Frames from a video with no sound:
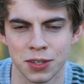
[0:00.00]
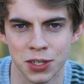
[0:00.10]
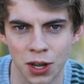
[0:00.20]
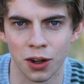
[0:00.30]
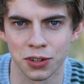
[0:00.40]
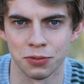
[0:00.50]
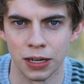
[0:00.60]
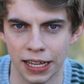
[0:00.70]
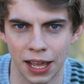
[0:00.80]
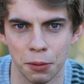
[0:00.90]
Scott
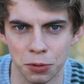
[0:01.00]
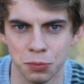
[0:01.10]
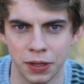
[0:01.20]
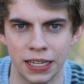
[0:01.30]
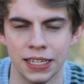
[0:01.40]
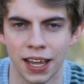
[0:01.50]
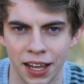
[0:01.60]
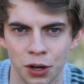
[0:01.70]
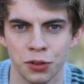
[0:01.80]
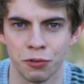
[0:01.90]
really helped me
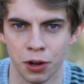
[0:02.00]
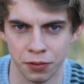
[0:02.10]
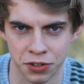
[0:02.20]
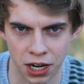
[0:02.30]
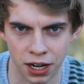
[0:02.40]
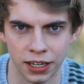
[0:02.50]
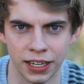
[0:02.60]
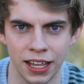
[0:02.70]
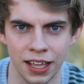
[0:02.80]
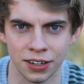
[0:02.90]
take on the role of
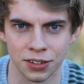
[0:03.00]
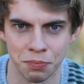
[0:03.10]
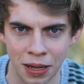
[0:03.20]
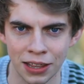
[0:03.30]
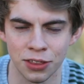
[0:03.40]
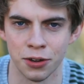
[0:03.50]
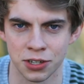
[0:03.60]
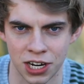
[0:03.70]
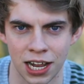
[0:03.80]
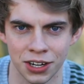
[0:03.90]
Charlie and meet
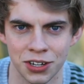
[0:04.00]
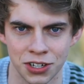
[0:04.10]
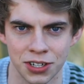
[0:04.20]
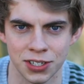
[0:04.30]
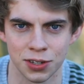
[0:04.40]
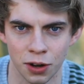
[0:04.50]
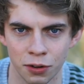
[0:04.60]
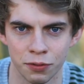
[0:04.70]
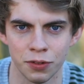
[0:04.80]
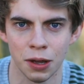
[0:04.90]
those challenges
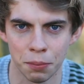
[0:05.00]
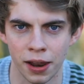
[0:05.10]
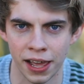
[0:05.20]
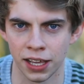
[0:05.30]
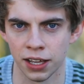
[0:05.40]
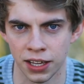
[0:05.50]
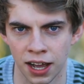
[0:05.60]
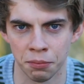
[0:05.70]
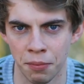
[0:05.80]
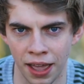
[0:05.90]
of playing a
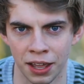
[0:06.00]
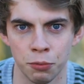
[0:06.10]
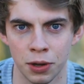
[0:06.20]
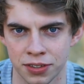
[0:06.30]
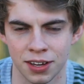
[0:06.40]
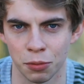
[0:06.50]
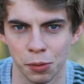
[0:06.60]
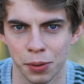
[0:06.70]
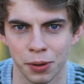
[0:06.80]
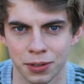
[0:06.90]
young man with
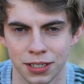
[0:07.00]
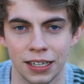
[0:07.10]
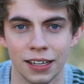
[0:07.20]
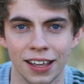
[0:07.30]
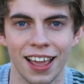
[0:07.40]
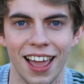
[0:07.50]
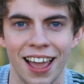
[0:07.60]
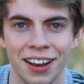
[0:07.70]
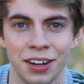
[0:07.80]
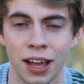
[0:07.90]
cerebral palsy.
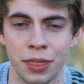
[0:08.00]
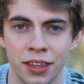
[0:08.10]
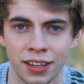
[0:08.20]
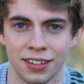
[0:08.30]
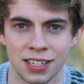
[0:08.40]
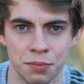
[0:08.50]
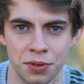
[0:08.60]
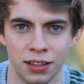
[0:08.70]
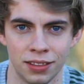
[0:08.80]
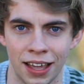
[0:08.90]
And I think it's
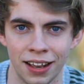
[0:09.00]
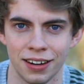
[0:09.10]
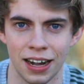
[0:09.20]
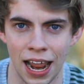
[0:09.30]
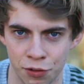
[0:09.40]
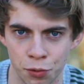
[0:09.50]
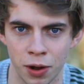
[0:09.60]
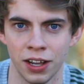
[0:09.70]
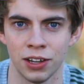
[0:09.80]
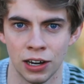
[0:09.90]
something that
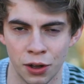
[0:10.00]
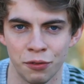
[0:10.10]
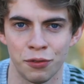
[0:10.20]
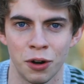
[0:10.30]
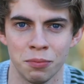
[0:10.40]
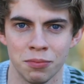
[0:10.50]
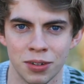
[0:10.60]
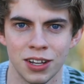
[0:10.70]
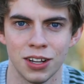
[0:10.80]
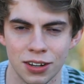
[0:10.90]
everyone can learn from,
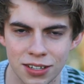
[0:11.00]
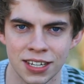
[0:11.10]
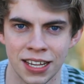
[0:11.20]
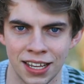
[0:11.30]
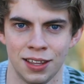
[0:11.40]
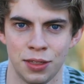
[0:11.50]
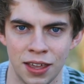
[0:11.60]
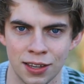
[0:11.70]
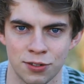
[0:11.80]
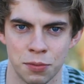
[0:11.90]
seeing
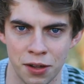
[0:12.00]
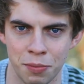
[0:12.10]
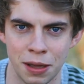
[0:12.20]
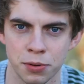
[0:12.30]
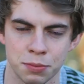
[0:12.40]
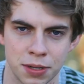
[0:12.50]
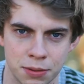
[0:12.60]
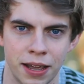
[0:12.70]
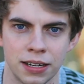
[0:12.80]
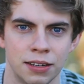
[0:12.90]
things from other people's
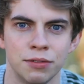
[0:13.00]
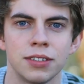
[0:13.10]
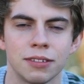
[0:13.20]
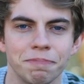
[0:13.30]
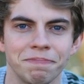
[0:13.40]
perspectives.